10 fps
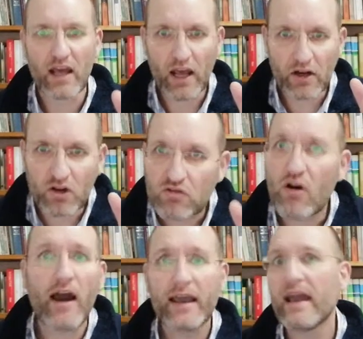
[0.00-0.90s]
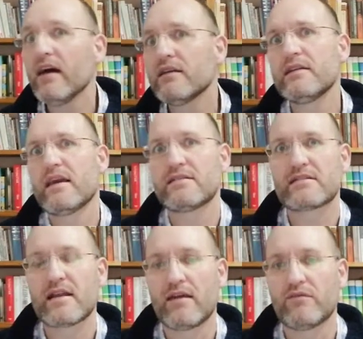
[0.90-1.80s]
and crying out in their
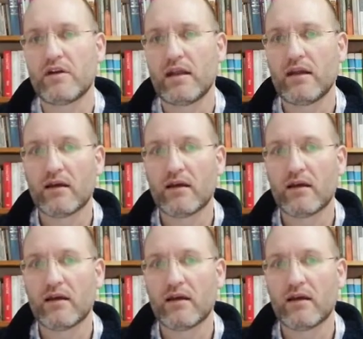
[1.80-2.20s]
slavery.